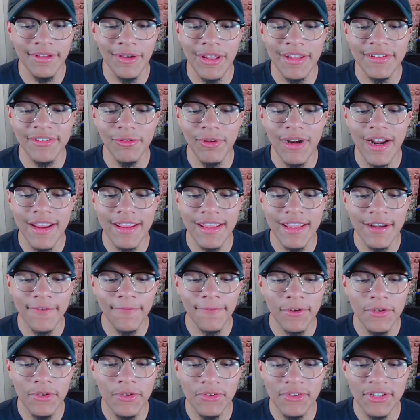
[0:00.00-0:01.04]
that's what I get
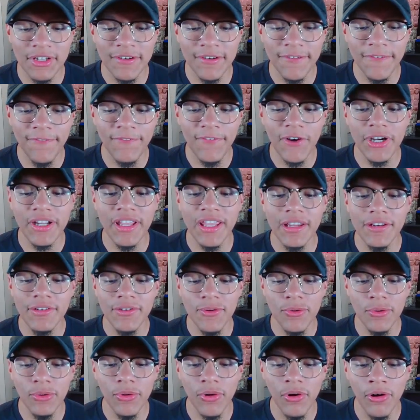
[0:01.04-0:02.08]
for using a fucking
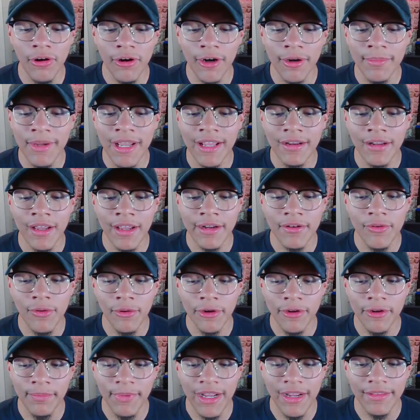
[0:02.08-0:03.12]
noodle arm at, at
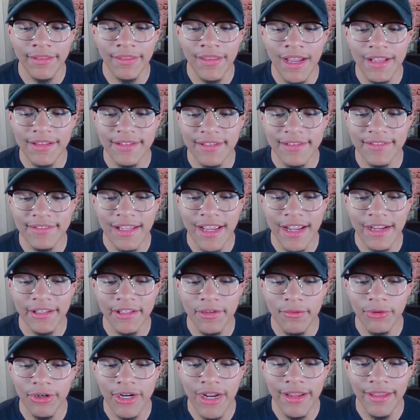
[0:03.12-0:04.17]
quarterback. That's exactly
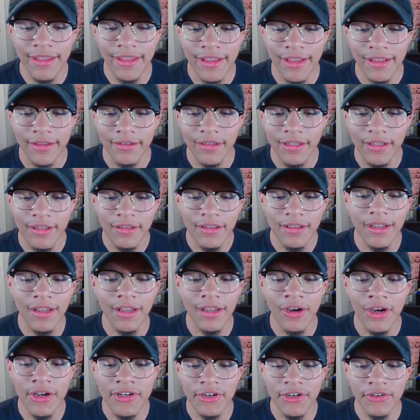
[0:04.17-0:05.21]
what I get. At
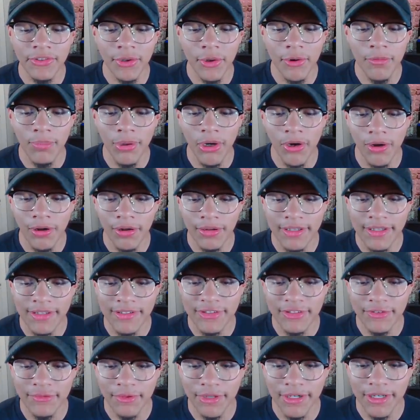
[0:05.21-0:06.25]
underthrown ball. He's
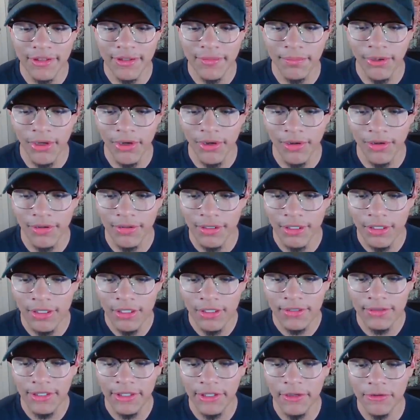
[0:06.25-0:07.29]
just running the ball.
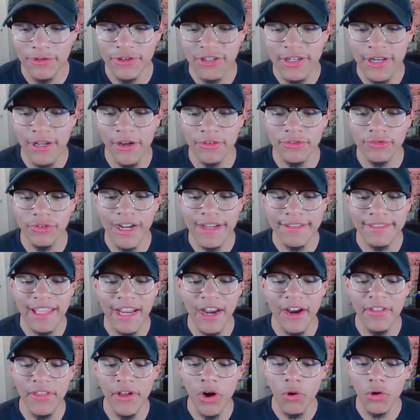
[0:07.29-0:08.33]
Leo Chanel's right
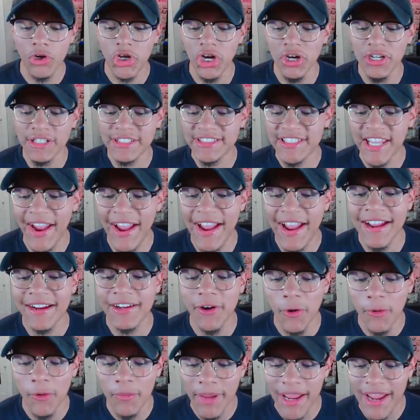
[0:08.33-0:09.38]
there, though. Good
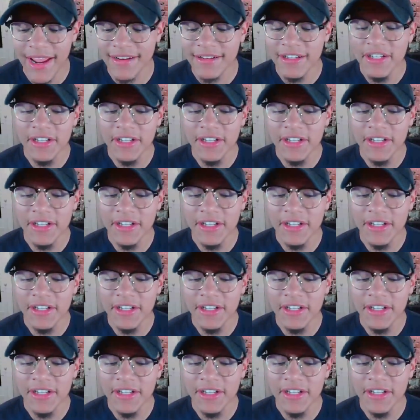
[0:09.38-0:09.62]
tackle, man.